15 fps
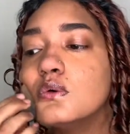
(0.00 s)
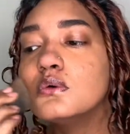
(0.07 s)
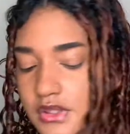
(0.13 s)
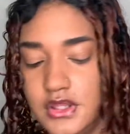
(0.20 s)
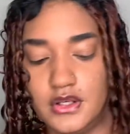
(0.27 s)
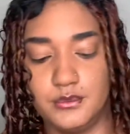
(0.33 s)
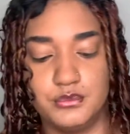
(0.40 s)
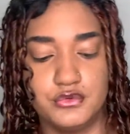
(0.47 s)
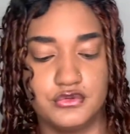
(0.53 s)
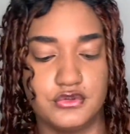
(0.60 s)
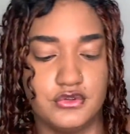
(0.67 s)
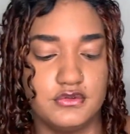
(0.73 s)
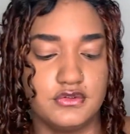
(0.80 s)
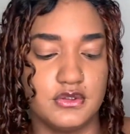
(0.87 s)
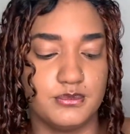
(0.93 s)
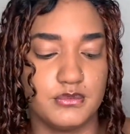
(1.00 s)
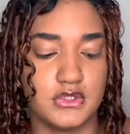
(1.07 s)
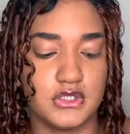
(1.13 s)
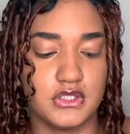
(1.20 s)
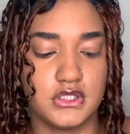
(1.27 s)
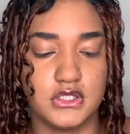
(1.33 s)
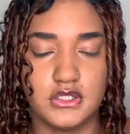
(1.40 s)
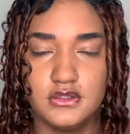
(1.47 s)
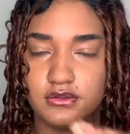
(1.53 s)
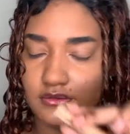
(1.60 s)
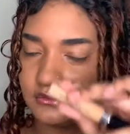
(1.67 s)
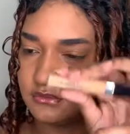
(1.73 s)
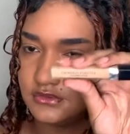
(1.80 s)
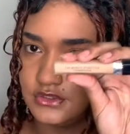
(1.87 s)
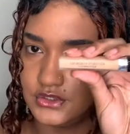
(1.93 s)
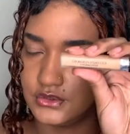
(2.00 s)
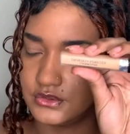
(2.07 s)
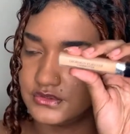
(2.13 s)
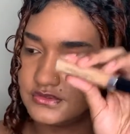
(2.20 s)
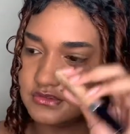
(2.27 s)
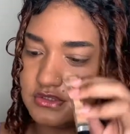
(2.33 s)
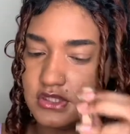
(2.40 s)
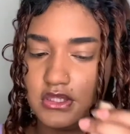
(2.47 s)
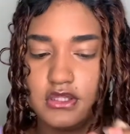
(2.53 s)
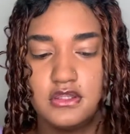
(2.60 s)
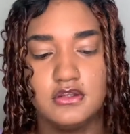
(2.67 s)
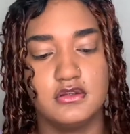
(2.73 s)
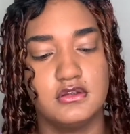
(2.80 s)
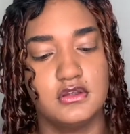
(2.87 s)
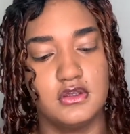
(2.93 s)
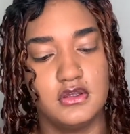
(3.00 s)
And I'm also using my Dior Skin